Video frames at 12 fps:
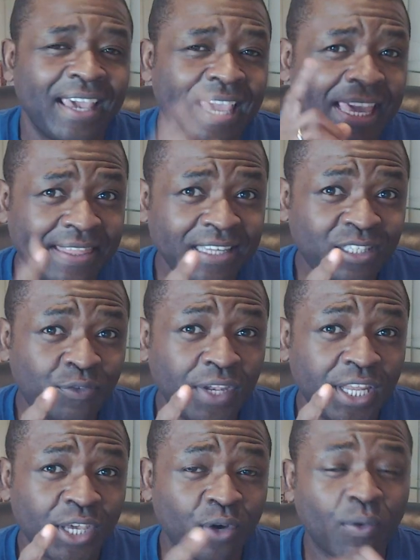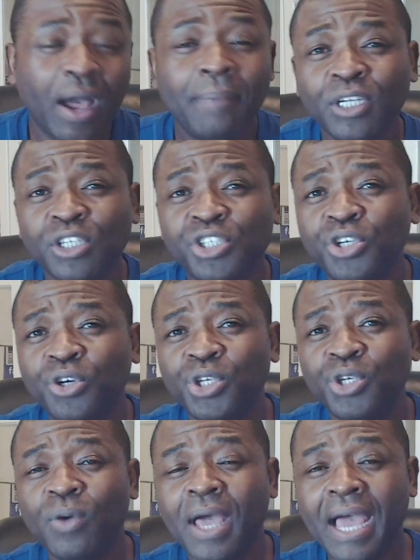In this video, I'm going to show
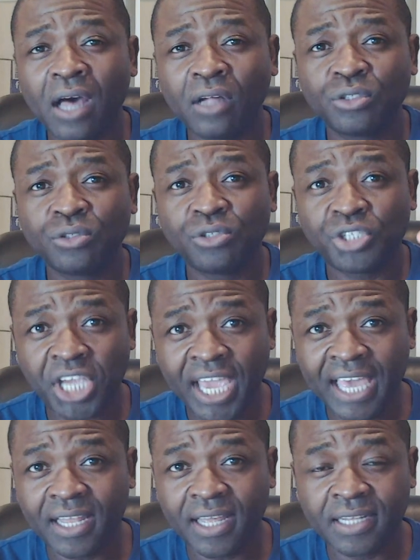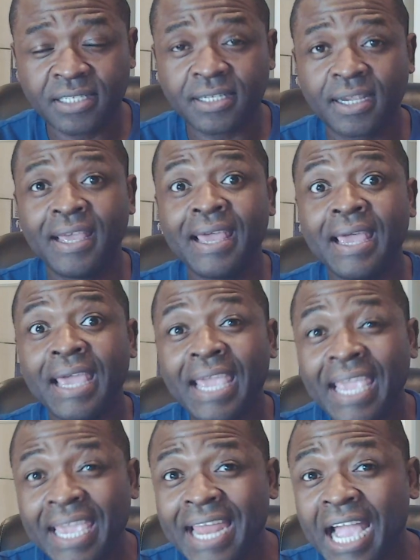you how to challenge
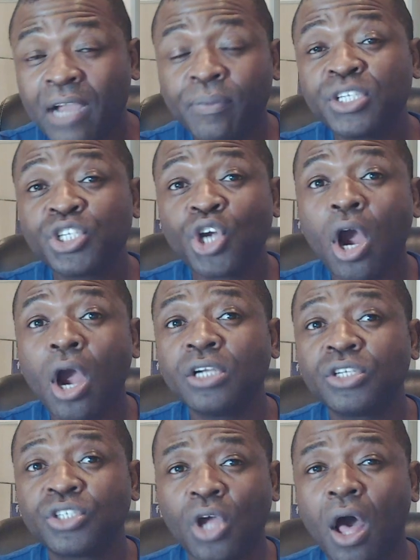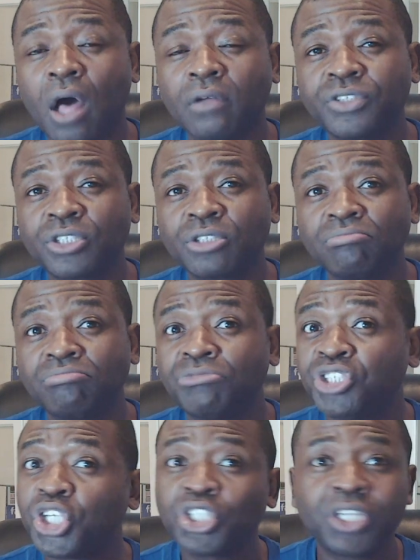inaccurate charge-offs
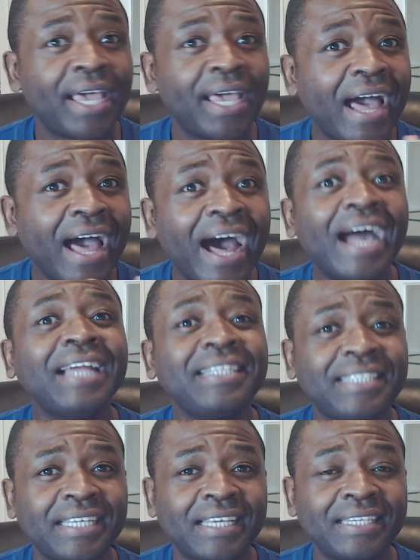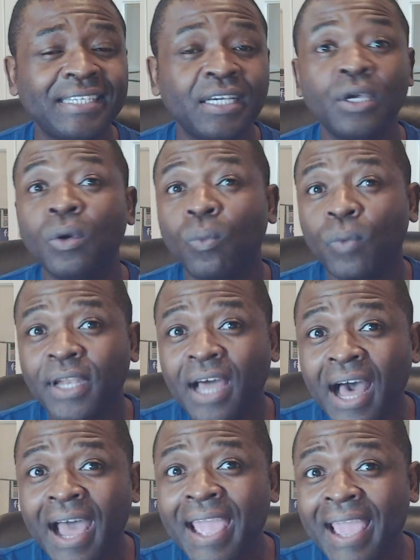just like I did when
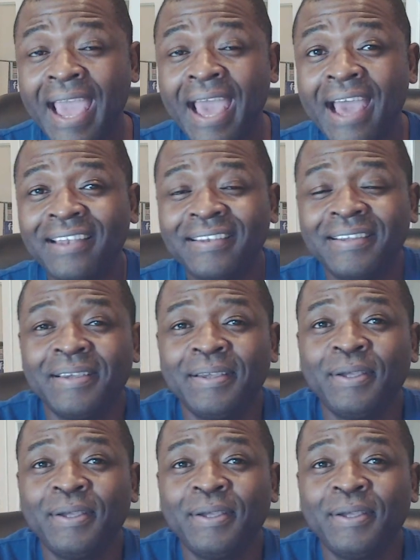I had